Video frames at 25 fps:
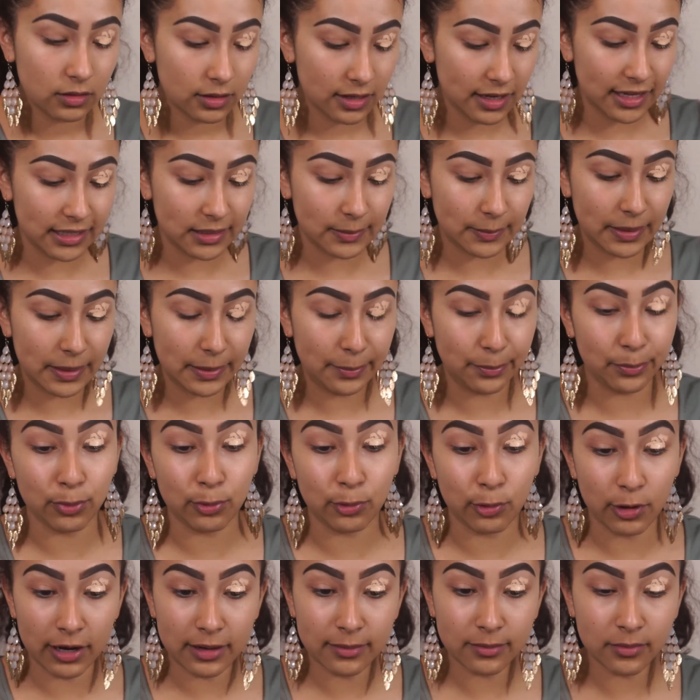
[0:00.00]
as my
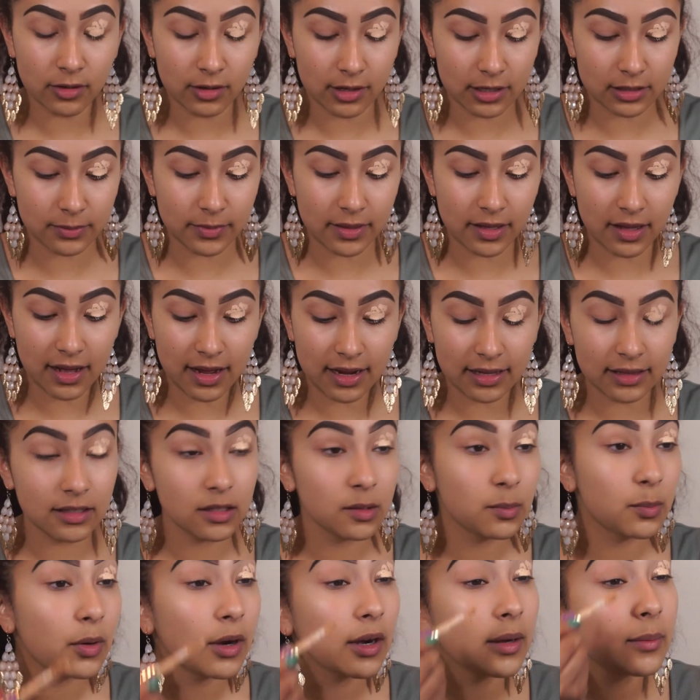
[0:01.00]
primer, as my
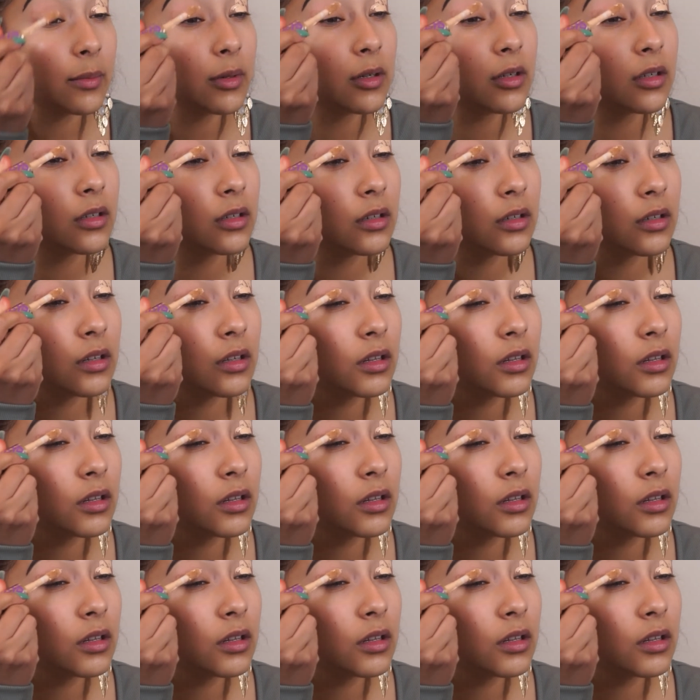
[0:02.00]
eyelid primer.